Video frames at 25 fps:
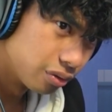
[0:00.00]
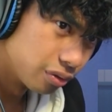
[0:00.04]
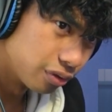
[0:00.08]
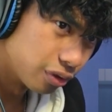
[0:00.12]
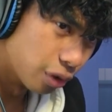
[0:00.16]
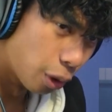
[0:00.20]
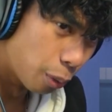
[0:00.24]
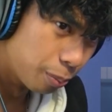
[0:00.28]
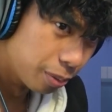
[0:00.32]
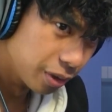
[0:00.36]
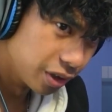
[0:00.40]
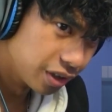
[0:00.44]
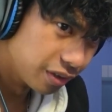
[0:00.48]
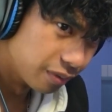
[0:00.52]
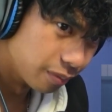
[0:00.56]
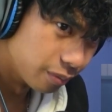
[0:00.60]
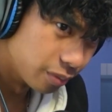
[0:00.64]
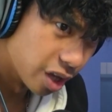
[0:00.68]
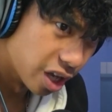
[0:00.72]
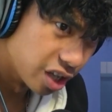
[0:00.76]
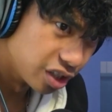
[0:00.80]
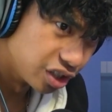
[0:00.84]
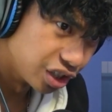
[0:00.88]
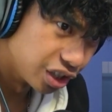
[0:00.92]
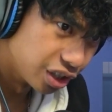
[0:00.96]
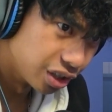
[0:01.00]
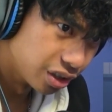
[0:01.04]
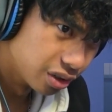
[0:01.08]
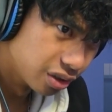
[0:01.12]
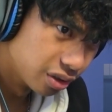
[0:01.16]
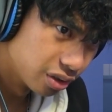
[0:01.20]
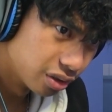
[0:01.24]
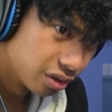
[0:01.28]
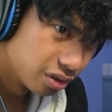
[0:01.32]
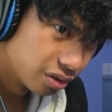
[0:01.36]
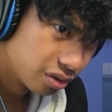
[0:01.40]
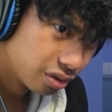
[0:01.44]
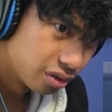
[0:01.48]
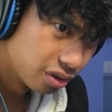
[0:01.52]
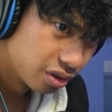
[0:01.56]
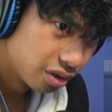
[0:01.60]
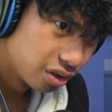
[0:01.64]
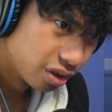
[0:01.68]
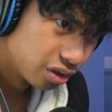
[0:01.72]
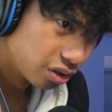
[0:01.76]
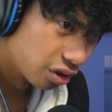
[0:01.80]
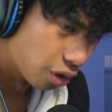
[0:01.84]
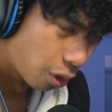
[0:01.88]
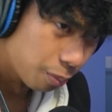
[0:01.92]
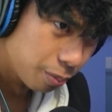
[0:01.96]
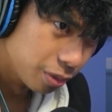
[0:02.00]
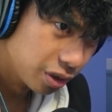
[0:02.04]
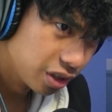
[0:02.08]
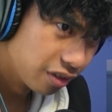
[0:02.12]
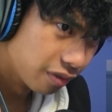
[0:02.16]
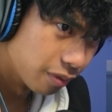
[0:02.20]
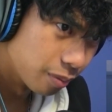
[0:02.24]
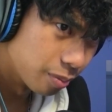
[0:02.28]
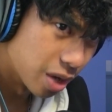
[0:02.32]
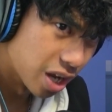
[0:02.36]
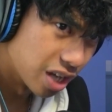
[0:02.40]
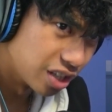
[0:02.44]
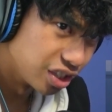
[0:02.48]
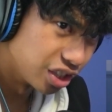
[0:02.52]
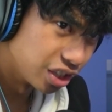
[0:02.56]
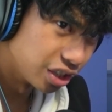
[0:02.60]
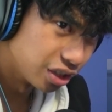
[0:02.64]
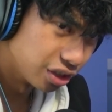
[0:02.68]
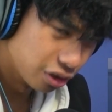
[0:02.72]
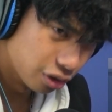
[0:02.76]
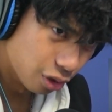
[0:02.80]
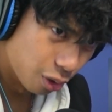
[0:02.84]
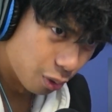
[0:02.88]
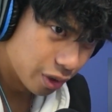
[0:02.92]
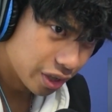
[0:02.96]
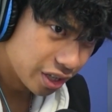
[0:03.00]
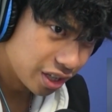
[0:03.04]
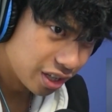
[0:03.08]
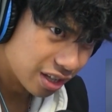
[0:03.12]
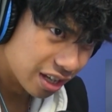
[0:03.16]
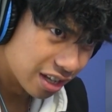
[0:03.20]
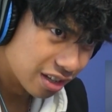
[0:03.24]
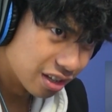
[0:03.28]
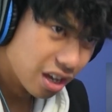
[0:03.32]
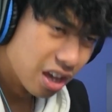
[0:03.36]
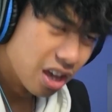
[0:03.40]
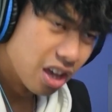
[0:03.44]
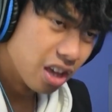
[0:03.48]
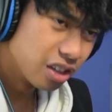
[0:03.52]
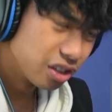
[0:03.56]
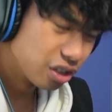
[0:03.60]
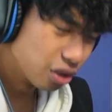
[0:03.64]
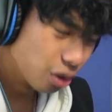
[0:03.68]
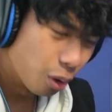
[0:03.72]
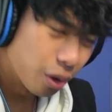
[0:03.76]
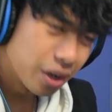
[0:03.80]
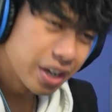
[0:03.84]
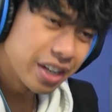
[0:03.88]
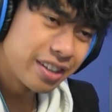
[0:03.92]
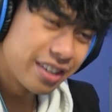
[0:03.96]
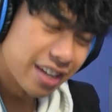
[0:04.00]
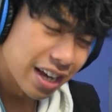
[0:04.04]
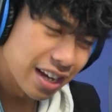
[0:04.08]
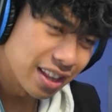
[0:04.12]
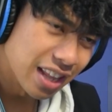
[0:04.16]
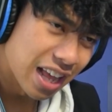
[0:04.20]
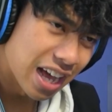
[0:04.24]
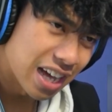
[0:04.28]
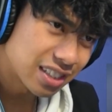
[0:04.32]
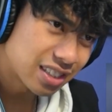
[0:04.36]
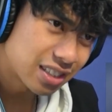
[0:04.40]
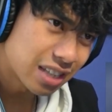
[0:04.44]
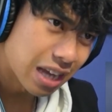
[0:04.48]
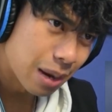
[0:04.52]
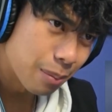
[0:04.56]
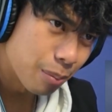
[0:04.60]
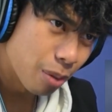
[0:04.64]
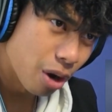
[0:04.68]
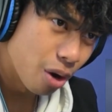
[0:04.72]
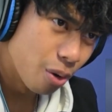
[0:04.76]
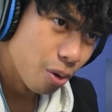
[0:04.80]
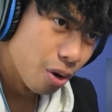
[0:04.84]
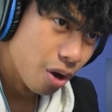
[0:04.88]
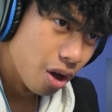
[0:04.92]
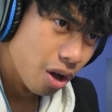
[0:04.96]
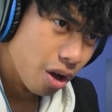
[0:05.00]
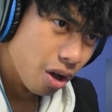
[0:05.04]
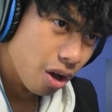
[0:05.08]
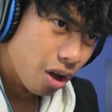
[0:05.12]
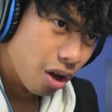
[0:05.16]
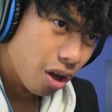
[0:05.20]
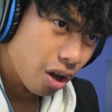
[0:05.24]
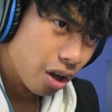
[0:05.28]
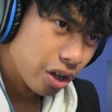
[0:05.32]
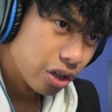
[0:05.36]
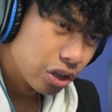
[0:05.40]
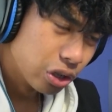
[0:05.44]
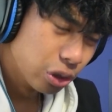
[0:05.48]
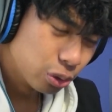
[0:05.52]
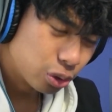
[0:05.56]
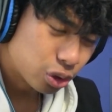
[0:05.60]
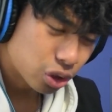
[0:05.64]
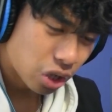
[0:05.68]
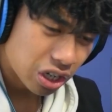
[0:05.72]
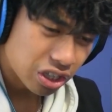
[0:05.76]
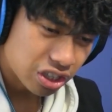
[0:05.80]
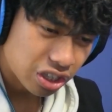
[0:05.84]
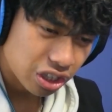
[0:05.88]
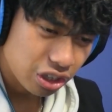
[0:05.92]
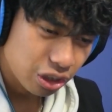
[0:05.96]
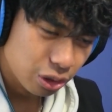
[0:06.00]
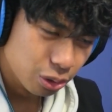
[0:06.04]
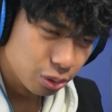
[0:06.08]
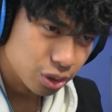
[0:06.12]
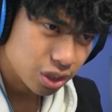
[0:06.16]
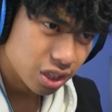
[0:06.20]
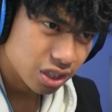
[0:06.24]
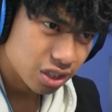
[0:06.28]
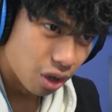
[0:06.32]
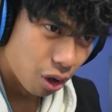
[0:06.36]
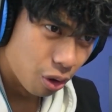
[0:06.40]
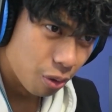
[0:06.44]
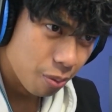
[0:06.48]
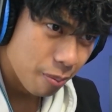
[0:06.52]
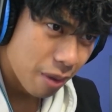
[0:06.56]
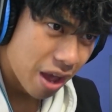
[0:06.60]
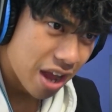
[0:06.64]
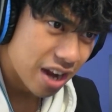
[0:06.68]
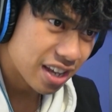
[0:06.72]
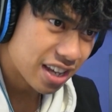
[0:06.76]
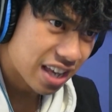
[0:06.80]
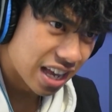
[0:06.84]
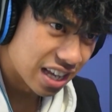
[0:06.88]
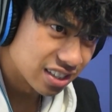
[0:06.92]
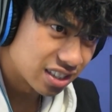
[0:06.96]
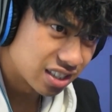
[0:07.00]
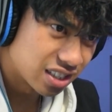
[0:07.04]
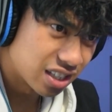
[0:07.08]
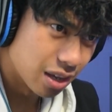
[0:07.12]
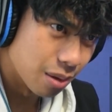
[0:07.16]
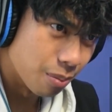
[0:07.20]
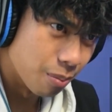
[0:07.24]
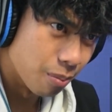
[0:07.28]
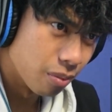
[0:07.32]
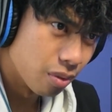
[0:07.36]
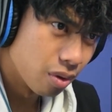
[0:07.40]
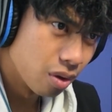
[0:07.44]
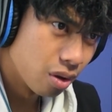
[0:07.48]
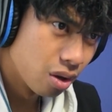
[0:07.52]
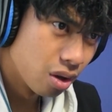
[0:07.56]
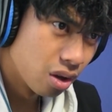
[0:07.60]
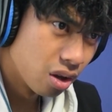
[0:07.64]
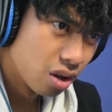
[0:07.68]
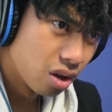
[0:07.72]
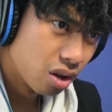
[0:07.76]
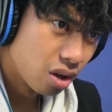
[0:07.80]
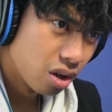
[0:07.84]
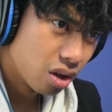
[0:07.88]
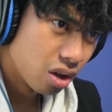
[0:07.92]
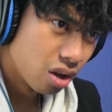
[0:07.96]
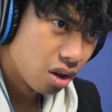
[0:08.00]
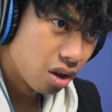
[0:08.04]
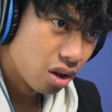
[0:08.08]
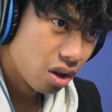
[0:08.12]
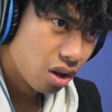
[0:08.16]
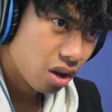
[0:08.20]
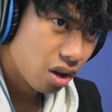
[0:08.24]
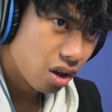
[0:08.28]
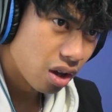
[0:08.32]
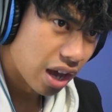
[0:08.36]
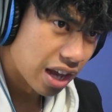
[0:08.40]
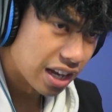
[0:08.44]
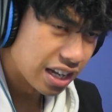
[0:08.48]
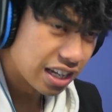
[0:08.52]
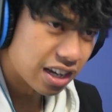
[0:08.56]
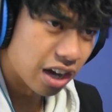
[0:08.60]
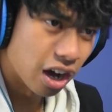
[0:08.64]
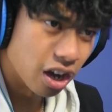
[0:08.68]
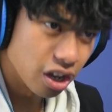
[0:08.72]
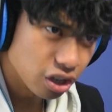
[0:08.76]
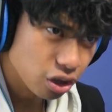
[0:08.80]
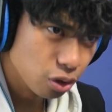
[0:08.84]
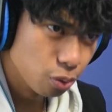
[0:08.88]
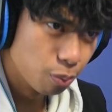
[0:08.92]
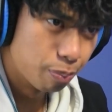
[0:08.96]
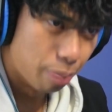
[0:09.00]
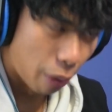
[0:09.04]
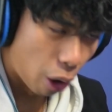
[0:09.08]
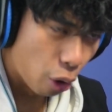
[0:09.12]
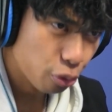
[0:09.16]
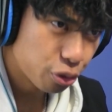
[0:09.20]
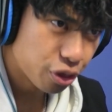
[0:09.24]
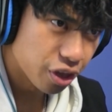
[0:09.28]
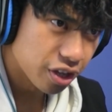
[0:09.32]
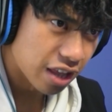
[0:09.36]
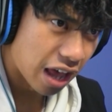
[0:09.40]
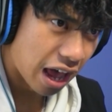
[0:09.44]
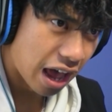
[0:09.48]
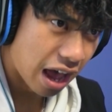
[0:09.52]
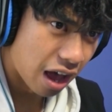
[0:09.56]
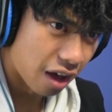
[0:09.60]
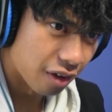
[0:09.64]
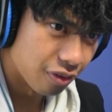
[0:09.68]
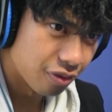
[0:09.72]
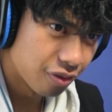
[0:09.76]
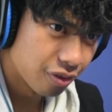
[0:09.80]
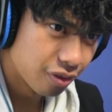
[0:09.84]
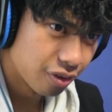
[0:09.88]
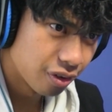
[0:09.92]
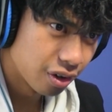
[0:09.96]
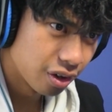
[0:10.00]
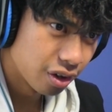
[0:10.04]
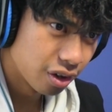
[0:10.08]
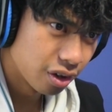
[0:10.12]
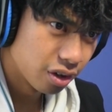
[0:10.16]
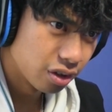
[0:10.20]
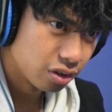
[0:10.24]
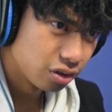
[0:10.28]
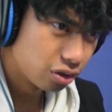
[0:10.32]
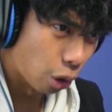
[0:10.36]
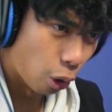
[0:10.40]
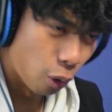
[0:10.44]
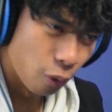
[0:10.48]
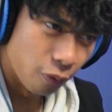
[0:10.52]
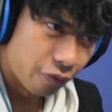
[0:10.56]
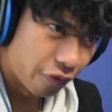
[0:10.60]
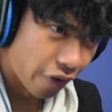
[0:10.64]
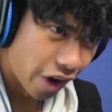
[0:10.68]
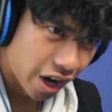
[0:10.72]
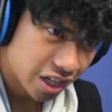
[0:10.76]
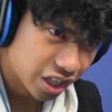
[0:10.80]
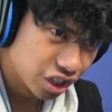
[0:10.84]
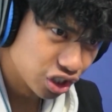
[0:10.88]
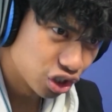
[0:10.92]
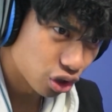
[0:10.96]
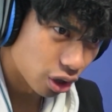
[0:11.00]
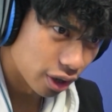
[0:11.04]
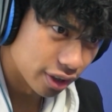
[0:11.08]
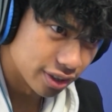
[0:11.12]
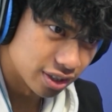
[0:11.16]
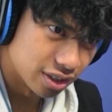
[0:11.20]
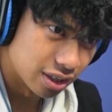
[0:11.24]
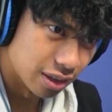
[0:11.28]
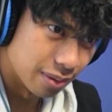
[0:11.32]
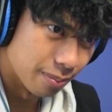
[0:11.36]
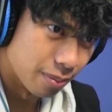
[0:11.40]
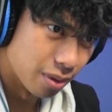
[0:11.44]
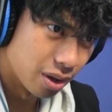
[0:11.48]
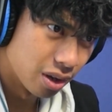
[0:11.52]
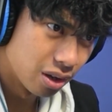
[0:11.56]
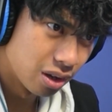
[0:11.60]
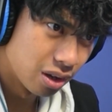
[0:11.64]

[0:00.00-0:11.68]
Don't believe him, Denji. Don't believe him, Denji. You know what he did? You know what he did last time, bro? You tried to use his own men against him. And he cut you both in half. Don't fucking trust him.